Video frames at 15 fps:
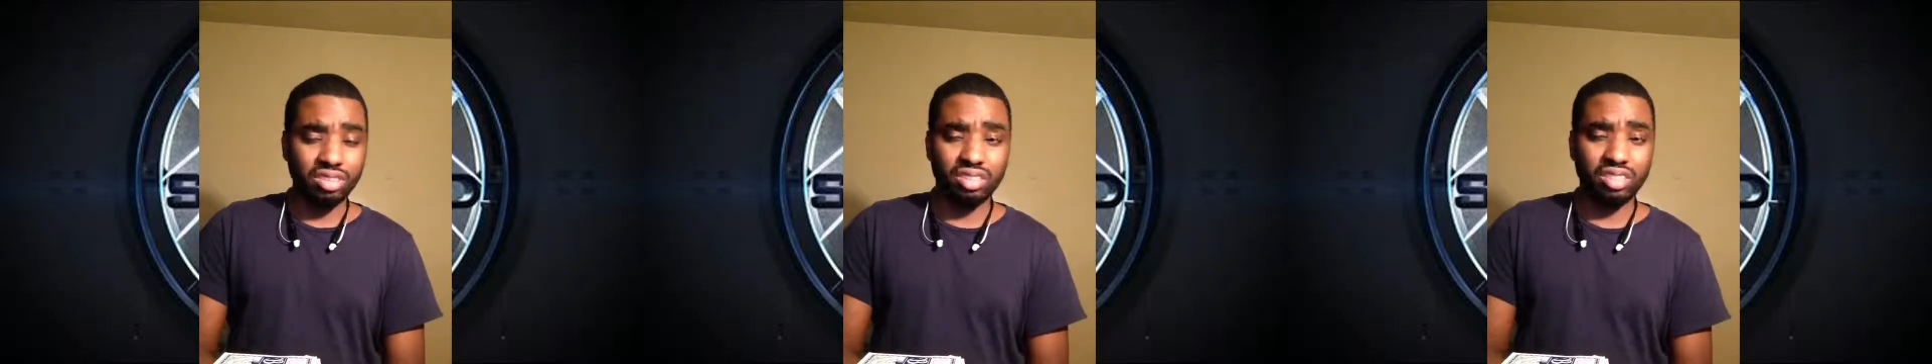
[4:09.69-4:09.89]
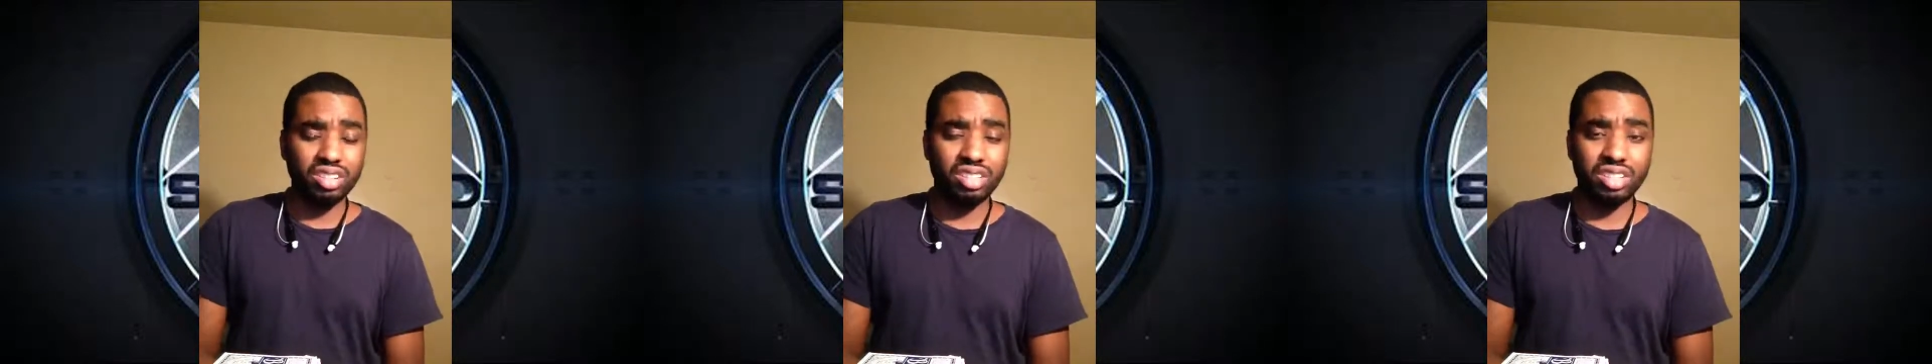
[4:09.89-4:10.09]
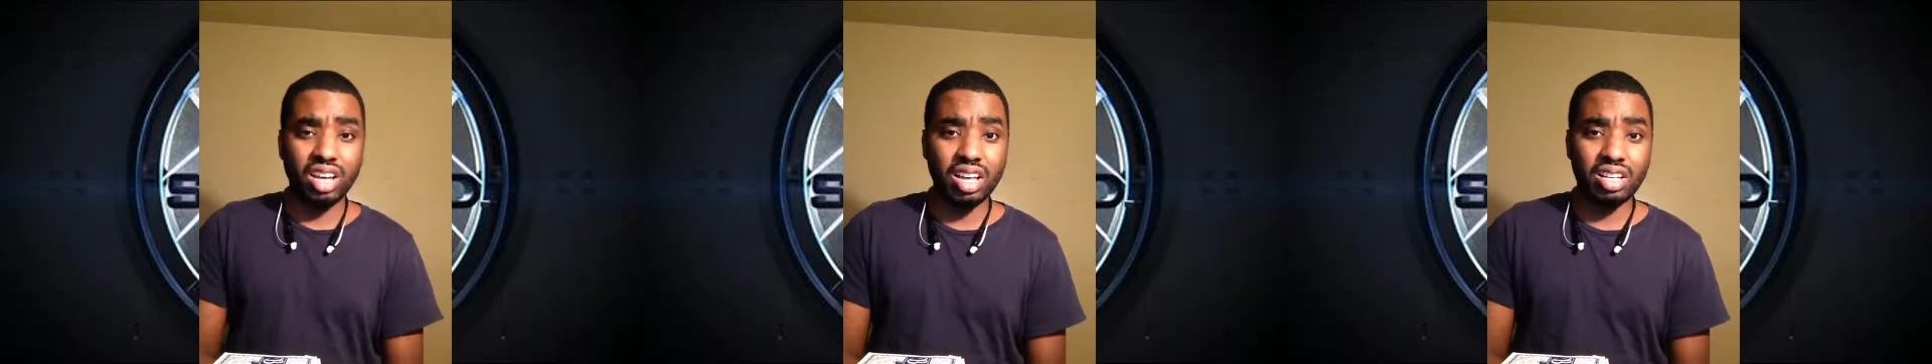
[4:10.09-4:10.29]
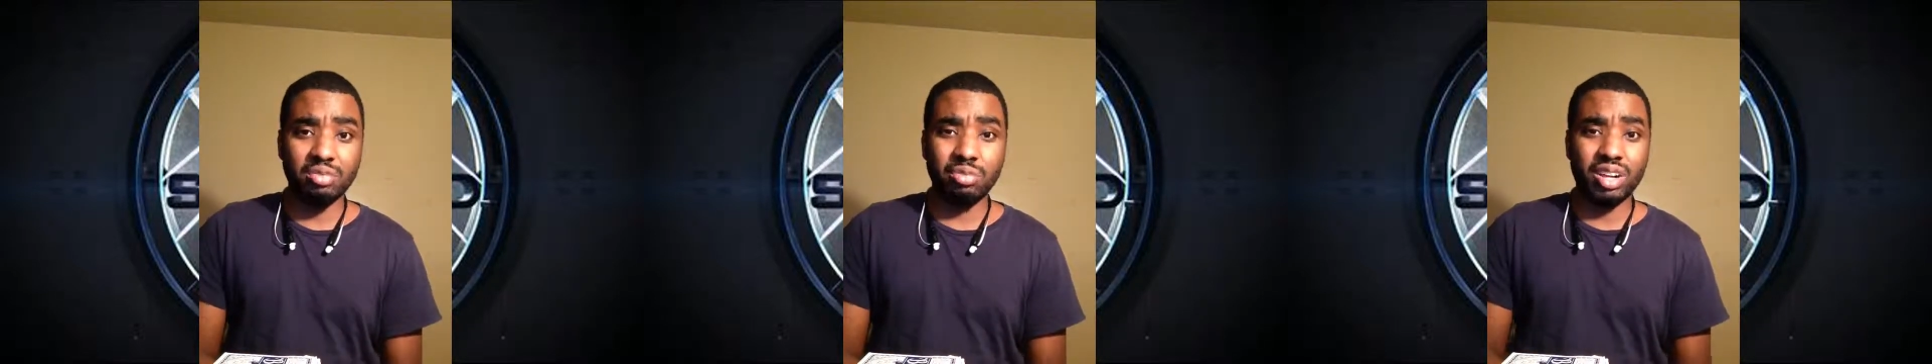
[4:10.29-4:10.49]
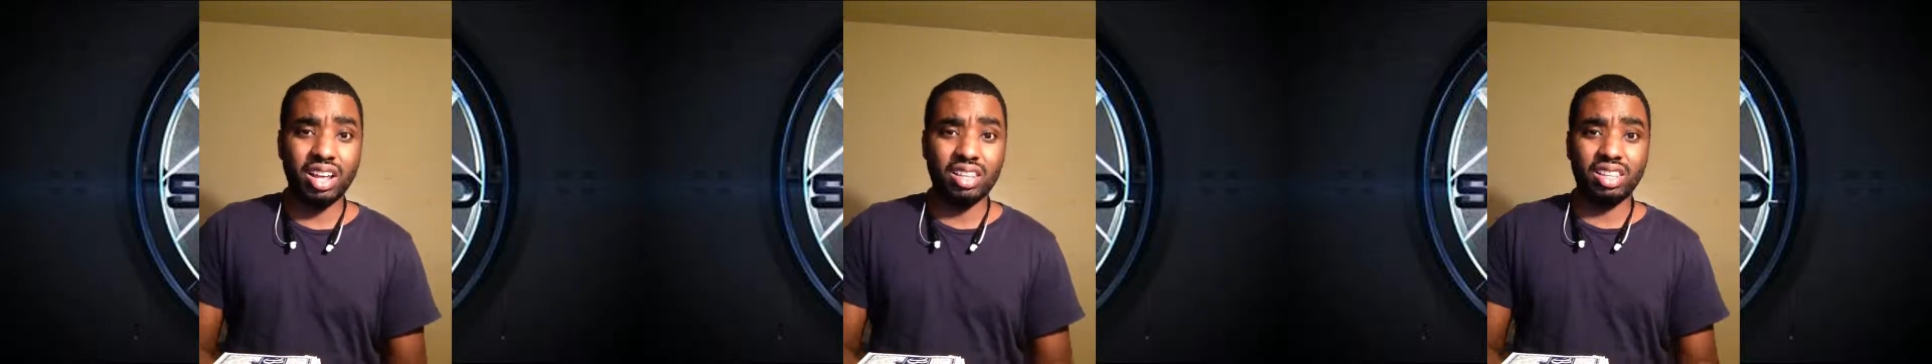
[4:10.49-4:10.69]
good guys,
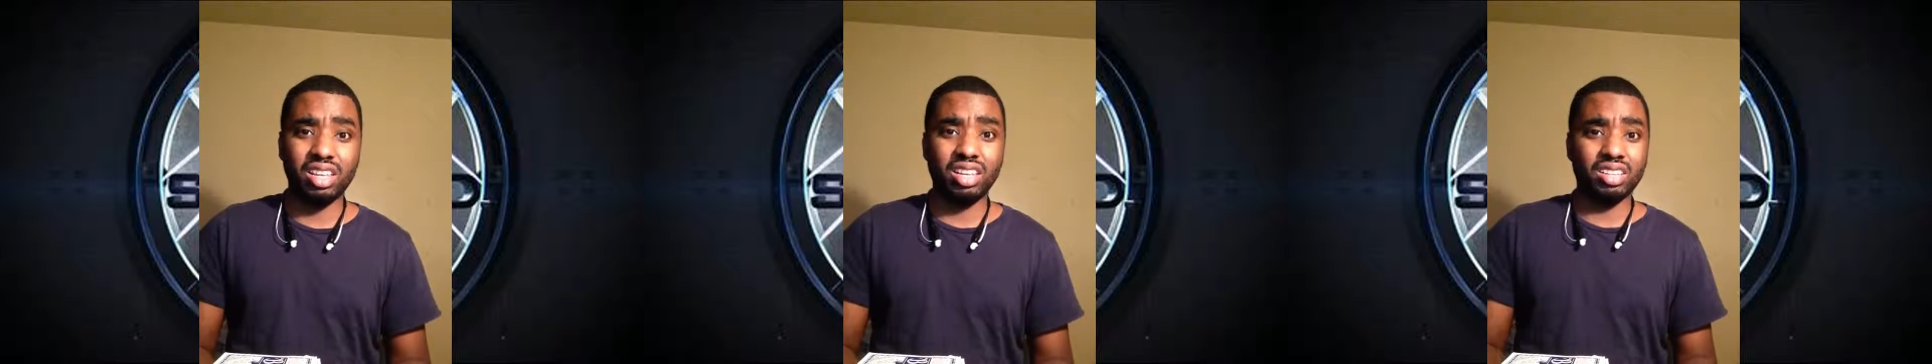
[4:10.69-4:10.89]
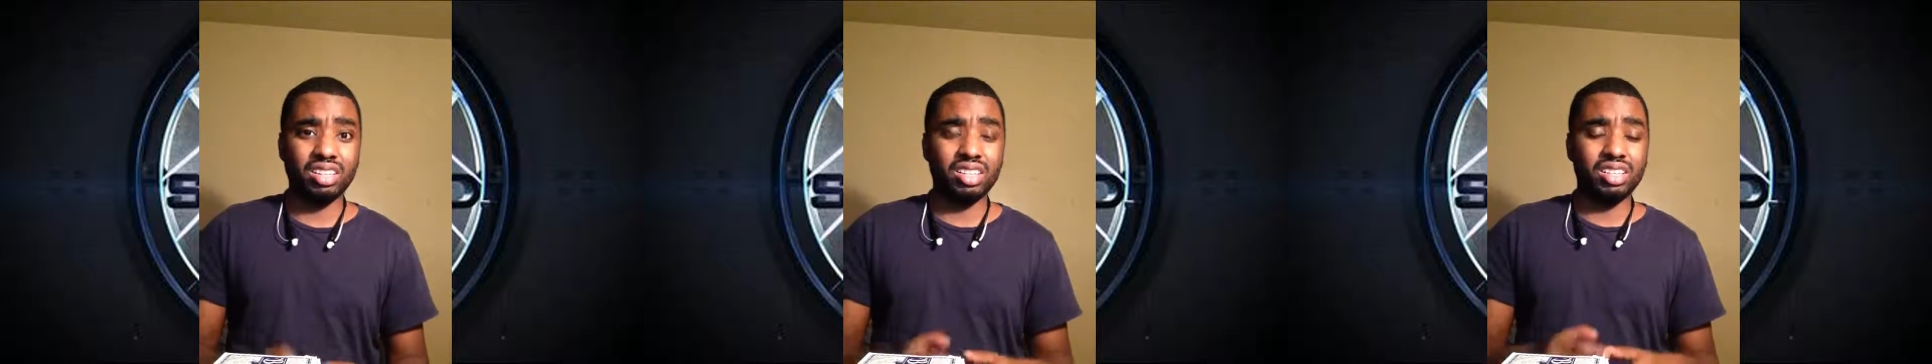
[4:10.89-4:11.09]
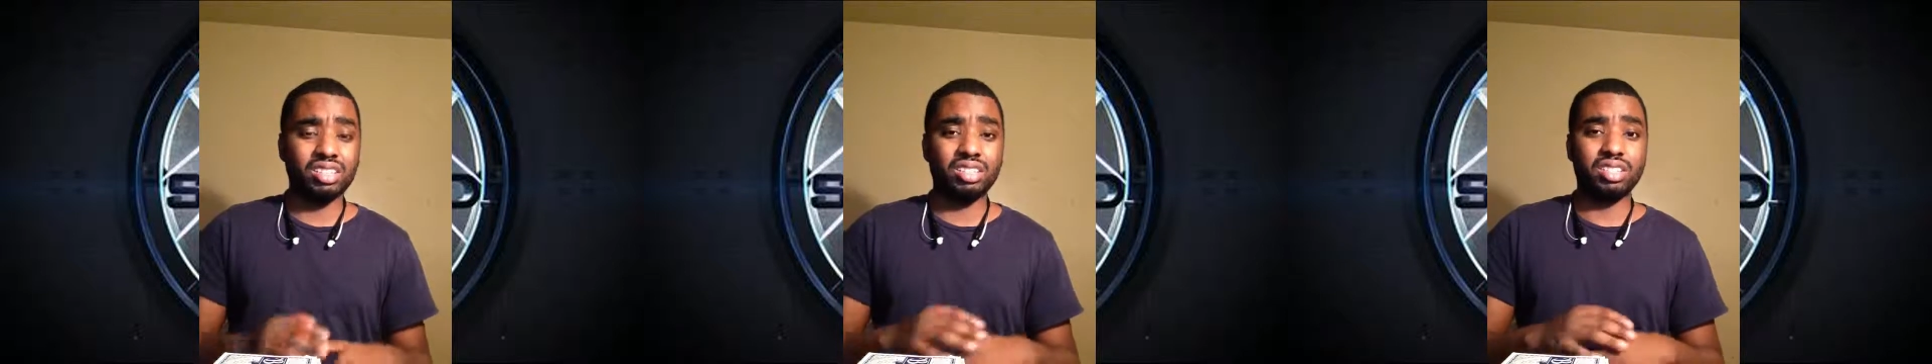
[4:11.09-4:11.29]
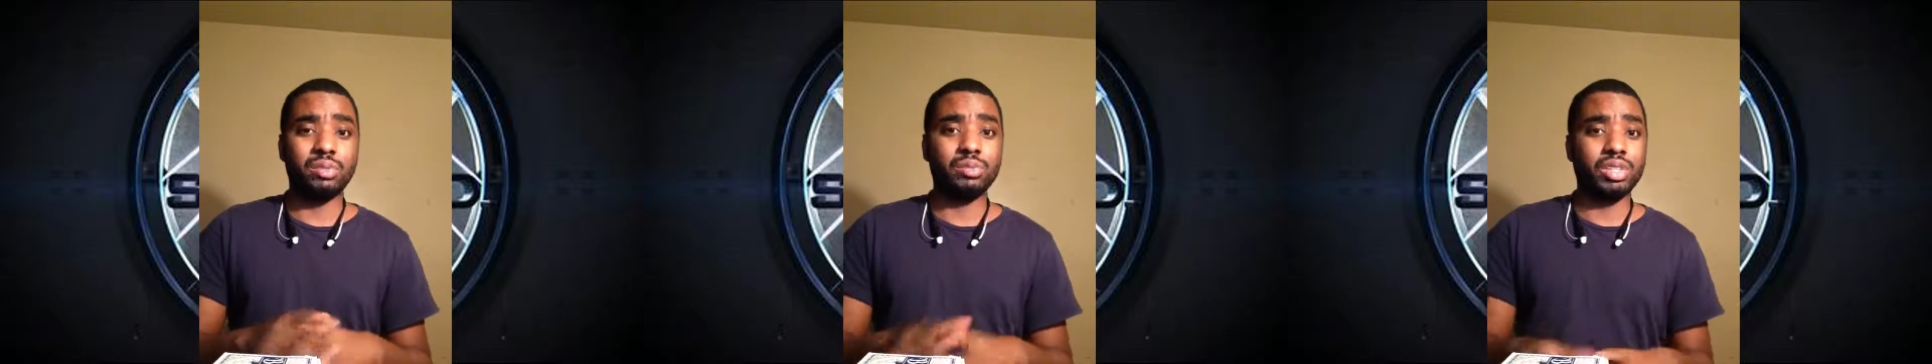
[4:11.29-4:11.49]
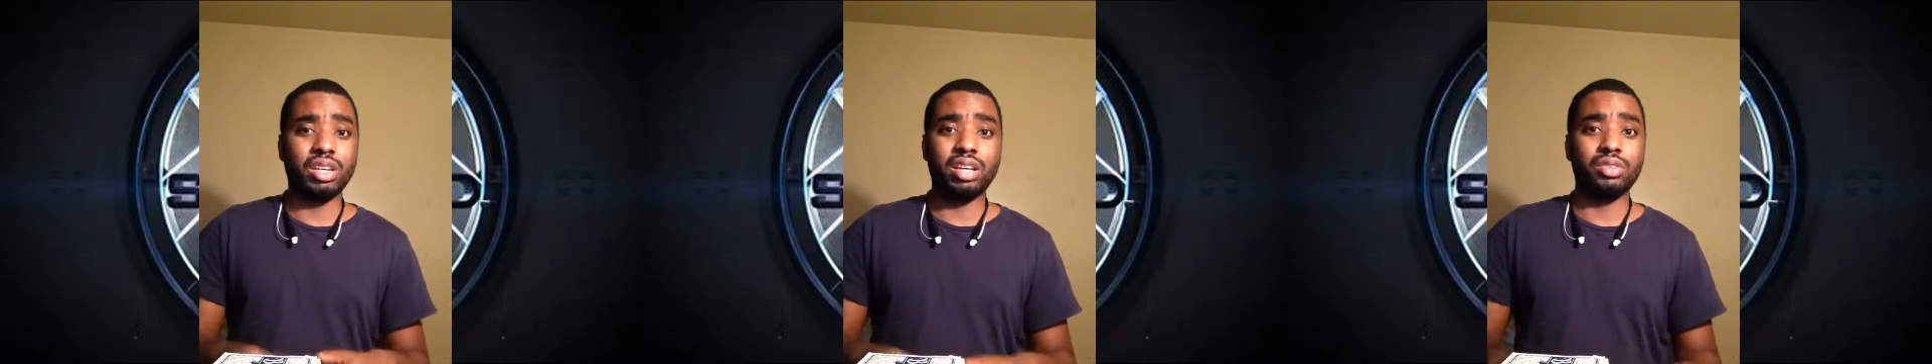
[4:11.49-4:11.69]
but I think there's
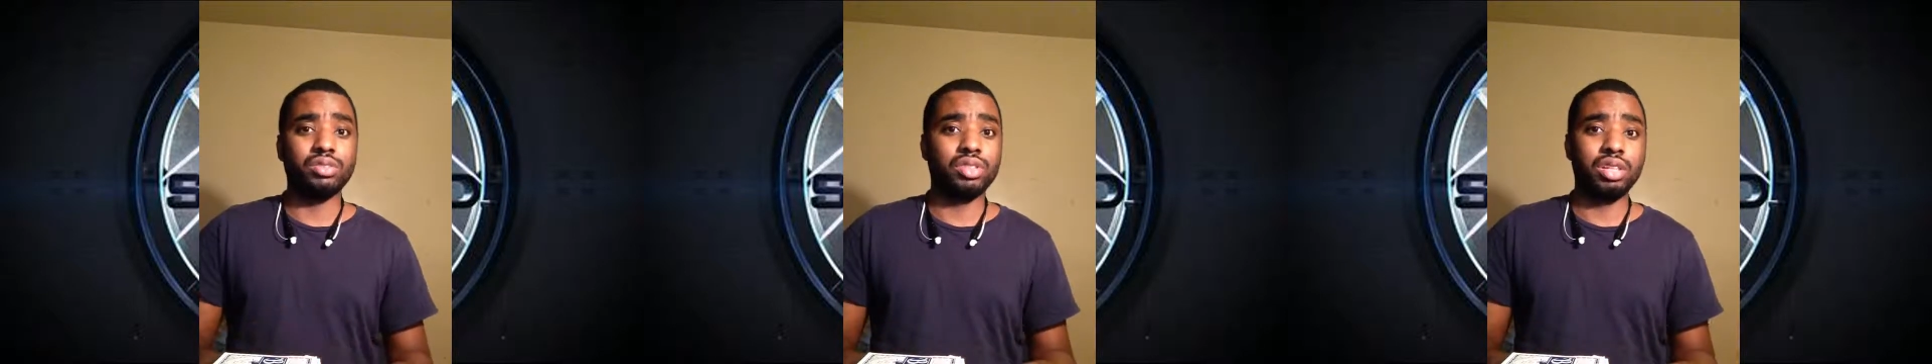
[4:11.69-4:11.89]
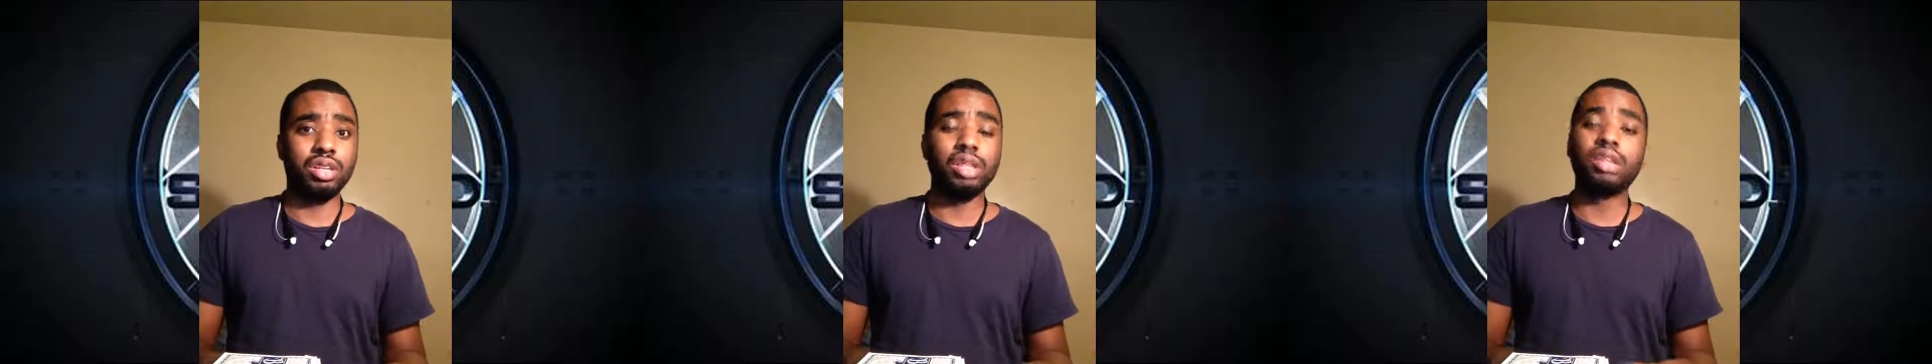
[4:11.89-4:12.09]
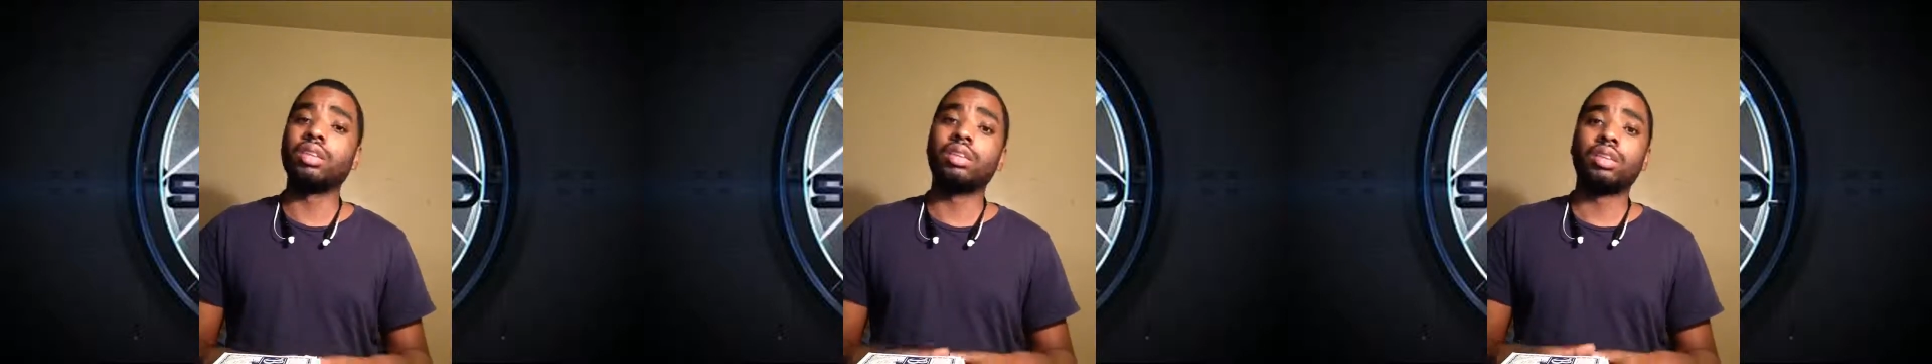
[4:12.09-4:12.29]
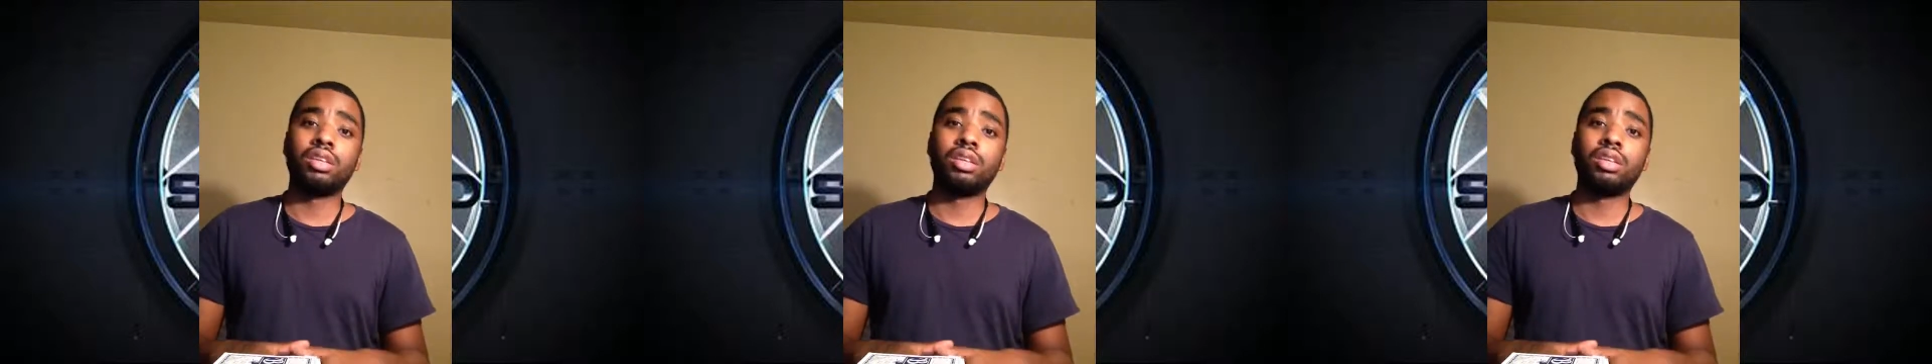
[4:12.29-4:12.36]
something else there.